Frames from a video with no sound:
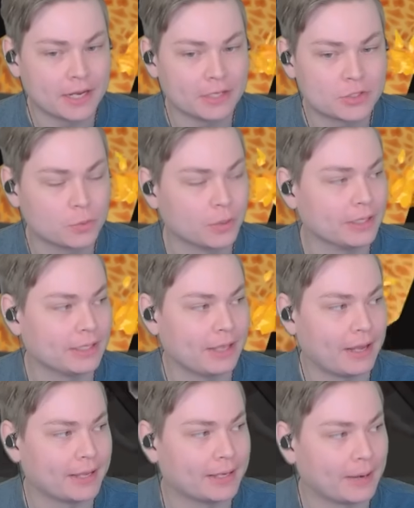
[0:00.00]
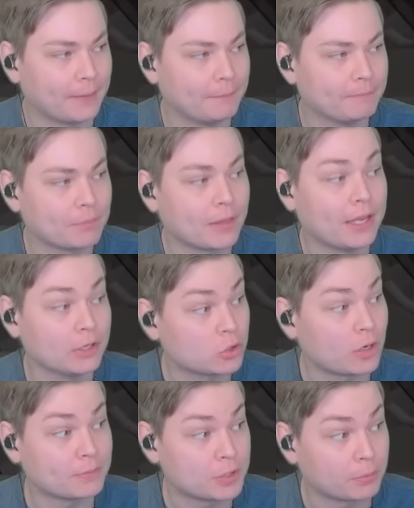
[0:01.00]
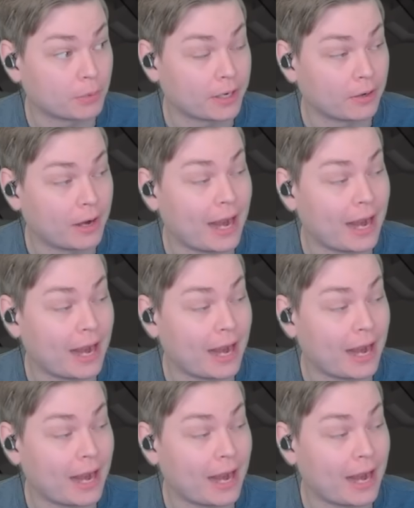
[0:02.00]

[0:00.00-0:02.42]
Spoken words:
It's really like, it drops your prayer,